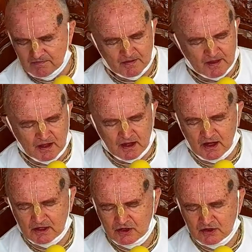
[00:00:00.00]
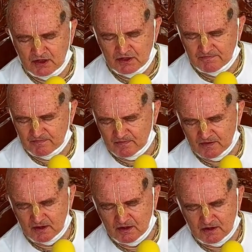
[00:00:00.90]
Actually,
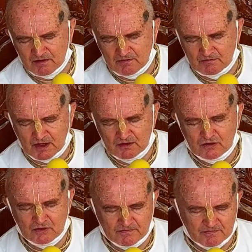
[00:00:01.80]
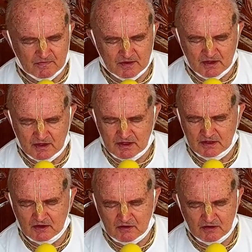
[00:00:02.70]
Manu later
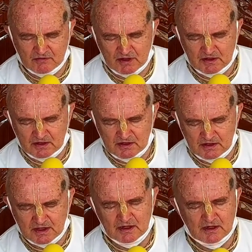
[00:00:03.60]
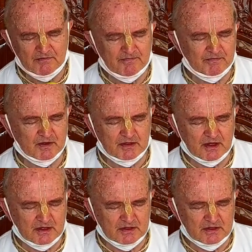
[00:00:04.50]
on will tell him that